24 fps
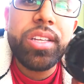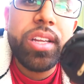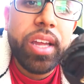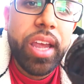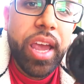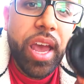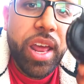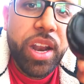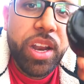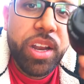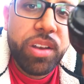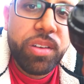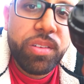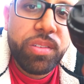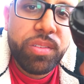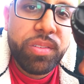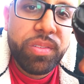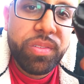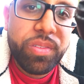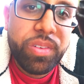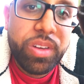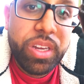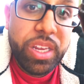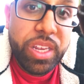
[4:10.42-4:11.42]
is a
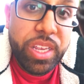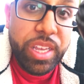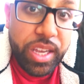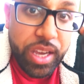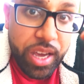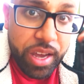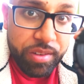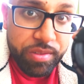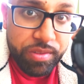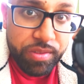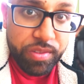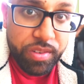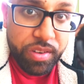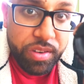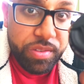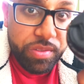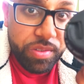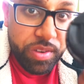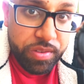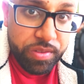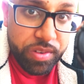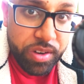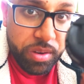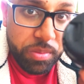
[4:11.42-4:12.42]
Canon EF
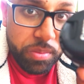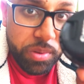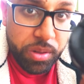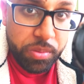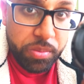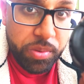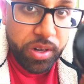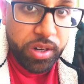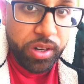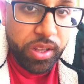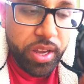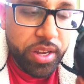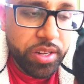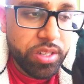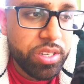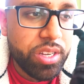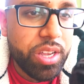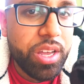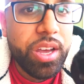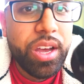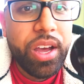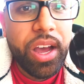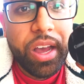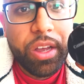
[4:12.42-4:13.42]
50mm lens.
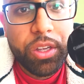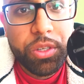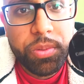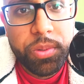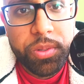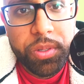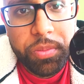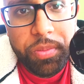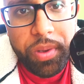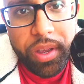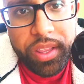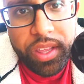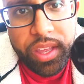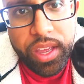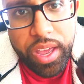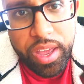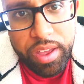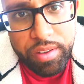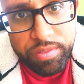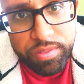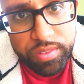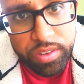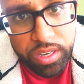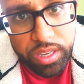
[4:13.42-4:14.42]
I was supposed to buy the
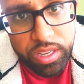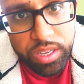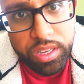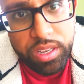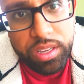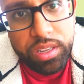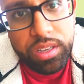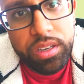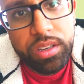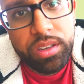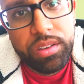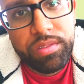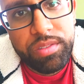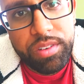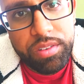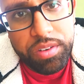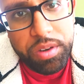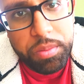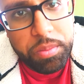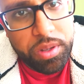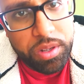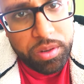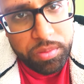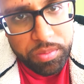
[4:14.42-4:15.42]
FD
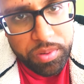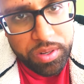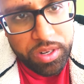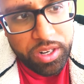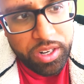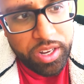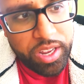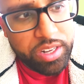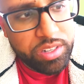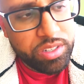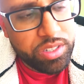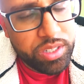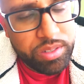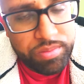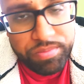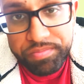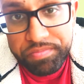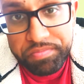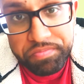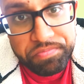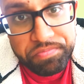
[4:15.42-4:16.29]
50mm lens.